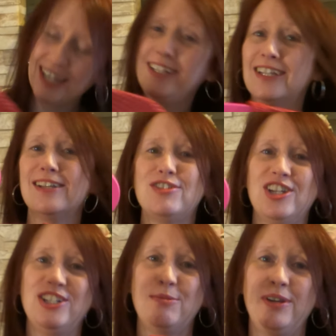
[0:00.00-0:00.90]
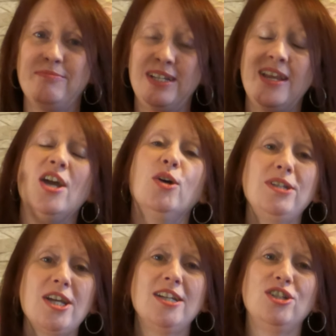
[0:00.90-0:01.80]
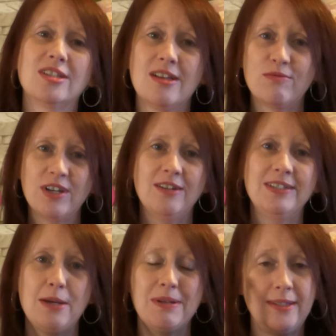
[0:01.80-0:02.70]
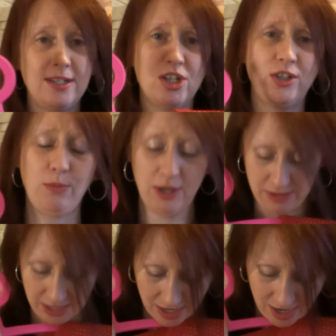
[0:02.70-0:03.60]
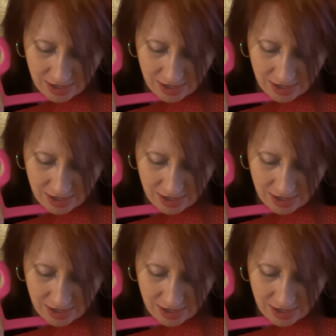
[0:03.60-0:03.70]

And the little gingerbread man, which I just love. And every time I see a gingerbread man,